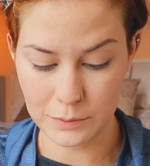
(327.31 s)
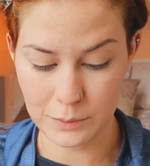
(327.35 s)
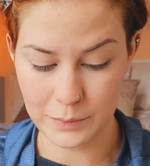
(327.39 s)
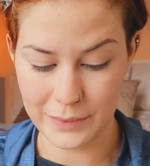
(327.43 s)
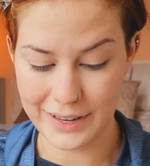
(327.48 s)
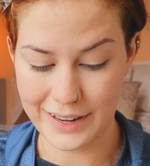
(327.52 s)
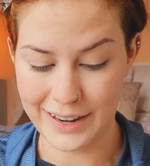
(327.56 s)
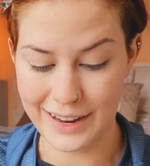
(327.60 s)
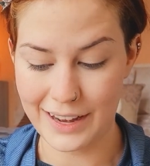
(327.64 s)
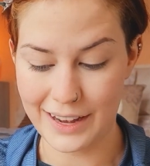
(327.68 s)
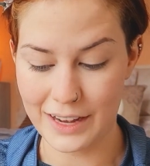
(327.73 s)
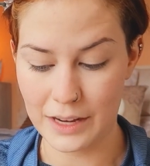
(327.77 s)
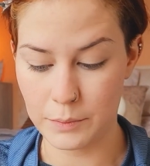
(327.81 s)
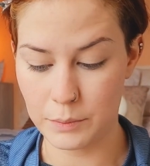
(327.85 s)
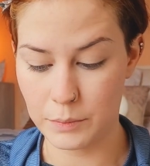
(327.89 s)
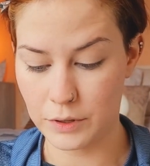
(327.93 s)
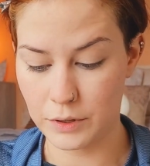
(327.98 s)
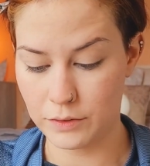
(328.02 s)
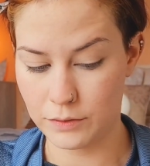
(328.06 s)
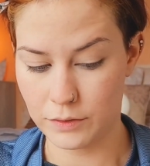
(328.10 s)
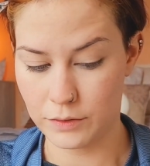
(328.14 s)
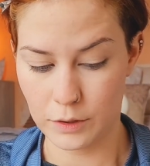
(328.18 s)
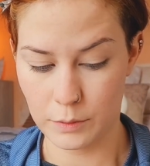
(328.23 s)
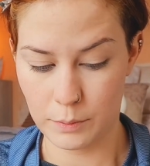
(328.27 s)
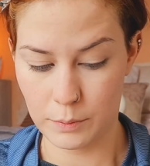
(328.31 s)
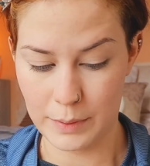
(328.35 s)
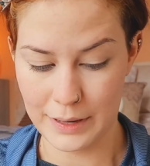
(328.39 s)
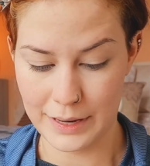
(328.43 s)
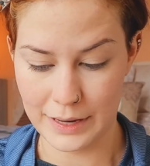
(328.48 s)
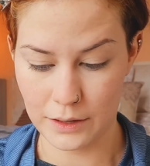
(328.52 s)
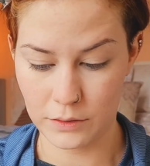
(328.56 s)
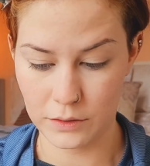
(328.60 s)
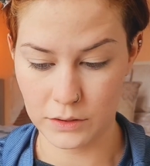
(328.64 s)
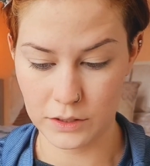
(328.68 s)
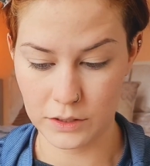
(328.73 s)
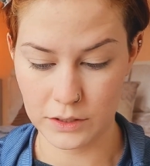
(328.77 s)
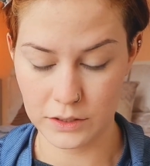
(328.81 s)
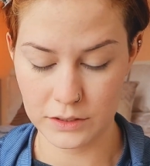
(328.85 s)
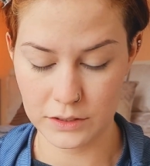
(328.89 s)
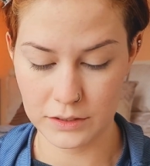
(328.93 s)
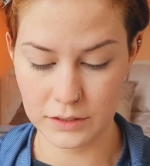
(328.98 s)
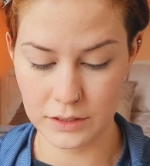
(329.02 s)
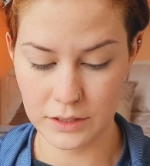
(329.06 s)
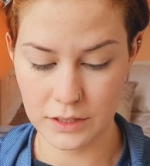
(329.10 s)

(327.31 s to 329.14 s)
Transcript: but I prefer powders.